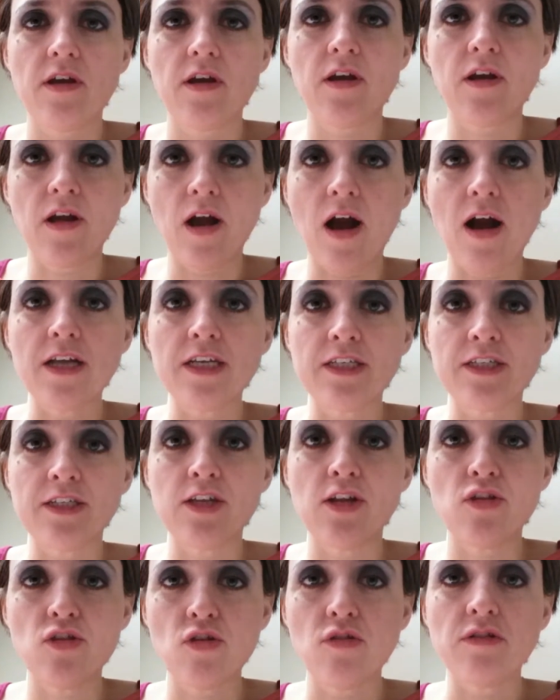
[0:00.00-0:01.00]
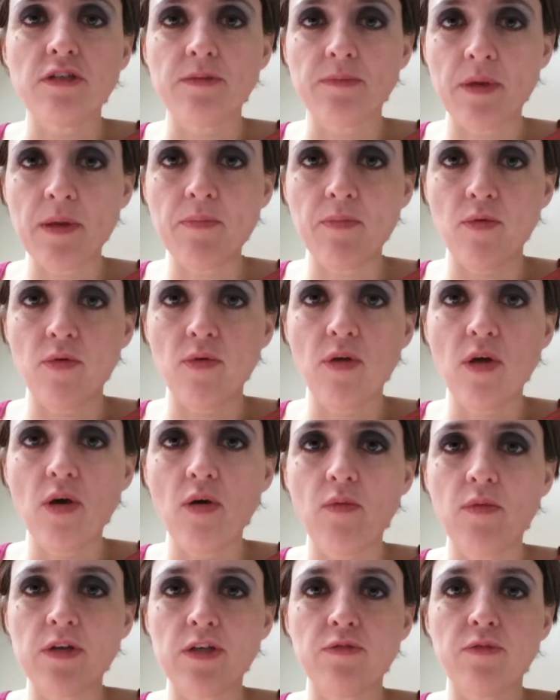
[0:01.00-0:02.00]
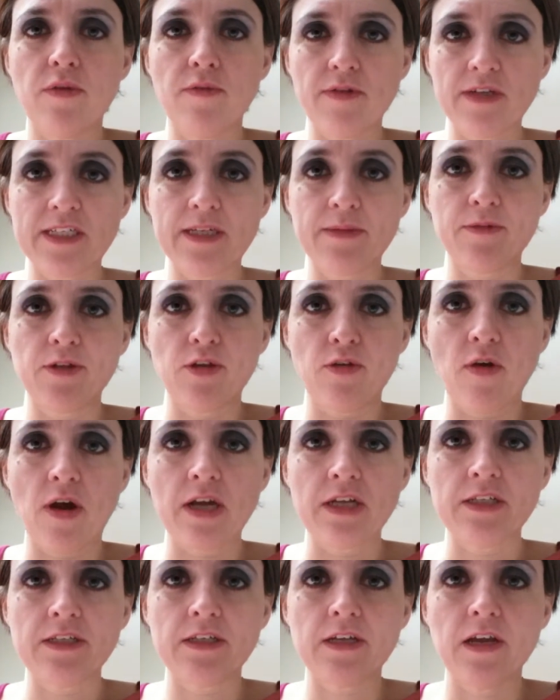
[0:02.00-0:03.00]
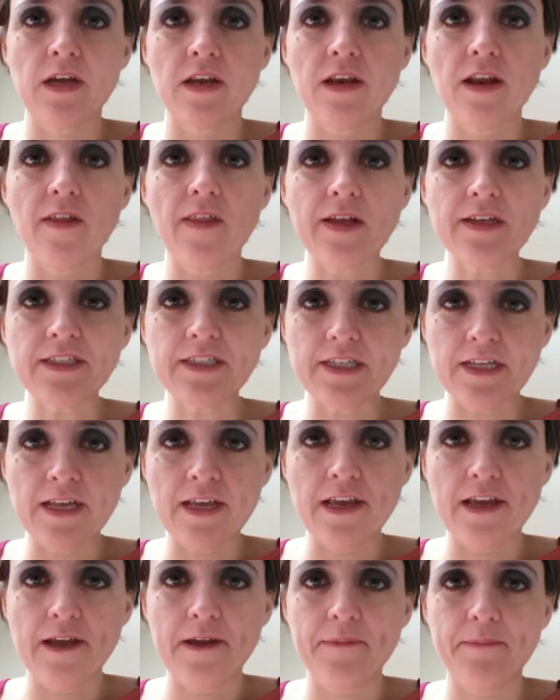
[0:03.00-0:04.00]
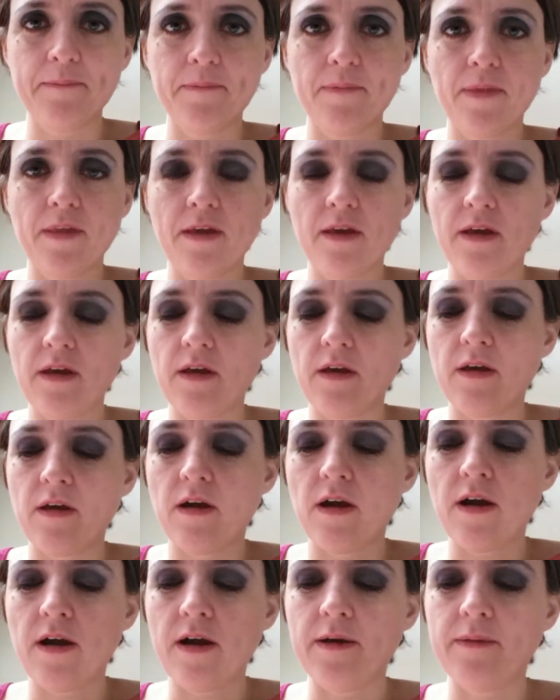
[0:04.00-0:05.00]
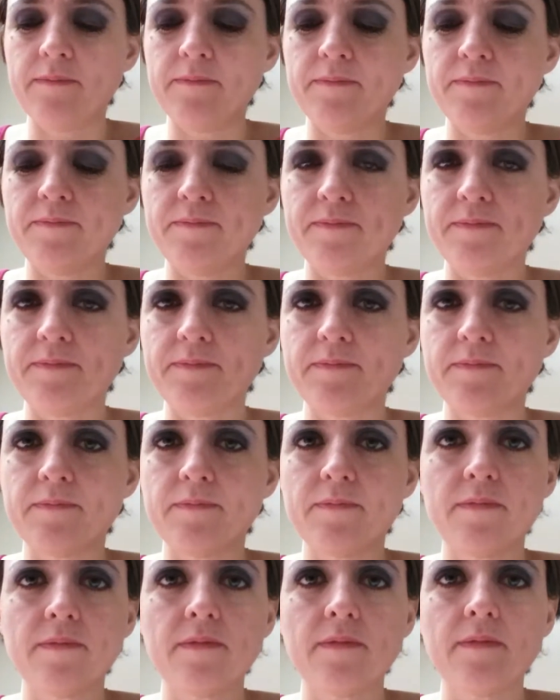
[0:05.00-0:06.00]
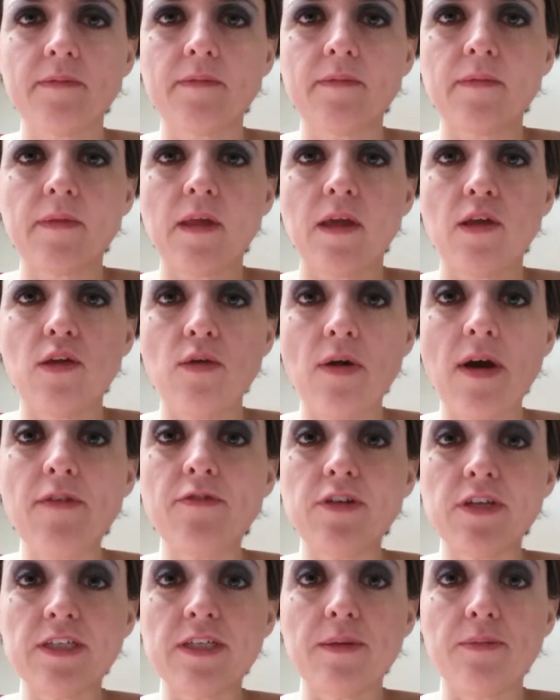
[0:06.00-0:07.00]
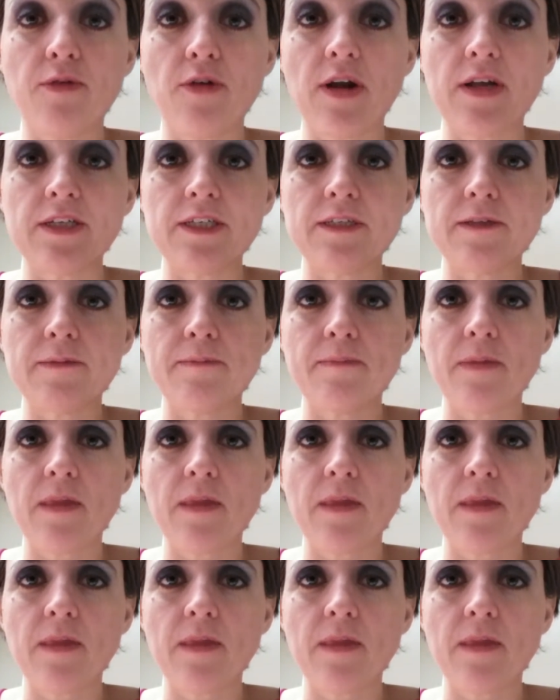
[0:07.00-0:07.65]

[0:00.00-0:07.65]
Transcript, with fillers: God's chosen people once we've accepted Christ. Now that's the key. Um, you have to accept Christ.